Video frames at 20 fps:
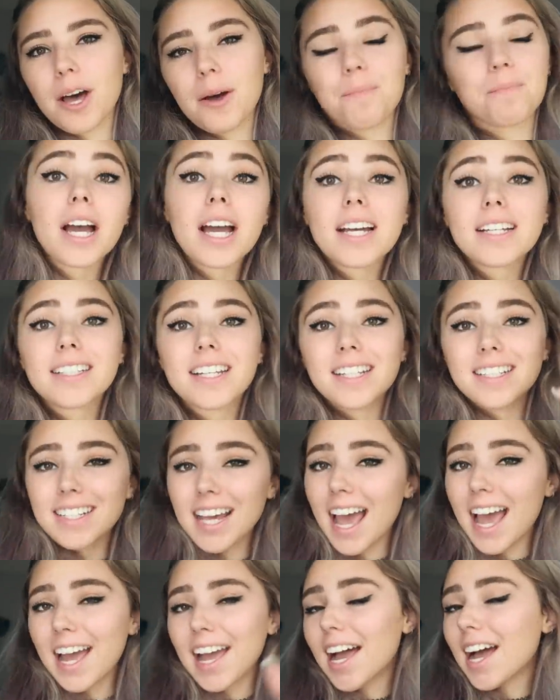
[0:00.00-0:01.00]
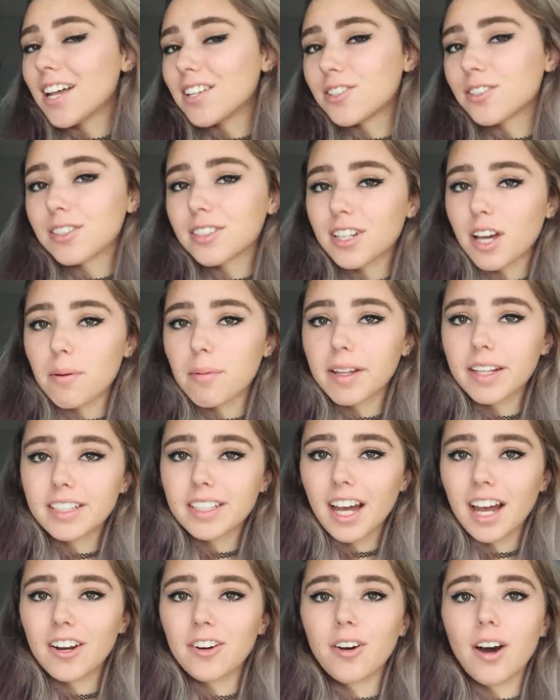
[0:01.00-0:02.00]
up. Today, as you can tell by the
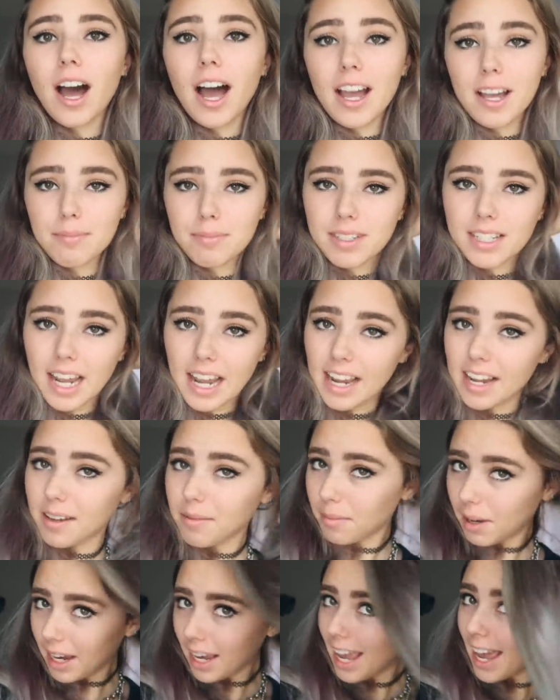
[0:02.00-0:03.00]
title, I'm dyeing my